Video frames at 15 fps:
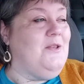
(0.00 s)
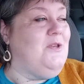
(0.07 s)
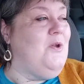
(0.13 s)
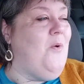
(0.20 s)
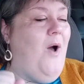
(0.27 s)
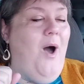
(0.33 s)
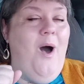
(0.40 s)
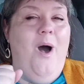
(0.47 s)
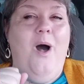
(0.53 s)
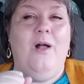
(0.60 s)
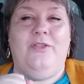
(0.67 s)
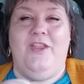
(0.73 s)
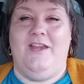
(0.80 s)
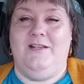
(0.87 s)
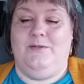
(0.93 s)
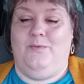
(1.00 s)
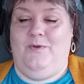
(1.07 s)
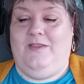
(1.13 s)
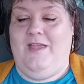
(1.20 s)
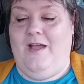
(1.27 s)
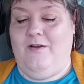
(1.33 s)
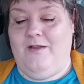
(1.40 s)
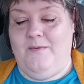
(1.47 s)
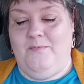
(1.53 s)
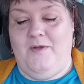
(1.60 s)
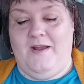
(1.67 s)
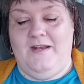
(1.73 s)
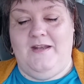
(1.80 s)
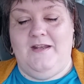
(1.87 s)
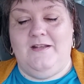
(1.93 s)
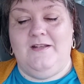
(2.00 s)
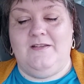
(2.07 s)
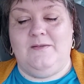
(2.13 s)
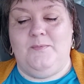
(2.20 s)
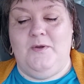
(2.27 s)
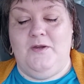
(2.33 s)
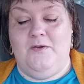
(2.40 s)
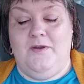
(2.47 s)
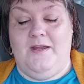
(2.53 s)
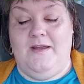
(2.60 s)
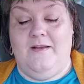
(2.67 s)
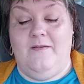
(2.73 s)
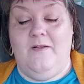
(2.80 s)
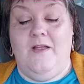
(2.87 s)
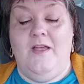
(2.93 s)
Do all things without complaining and disputing.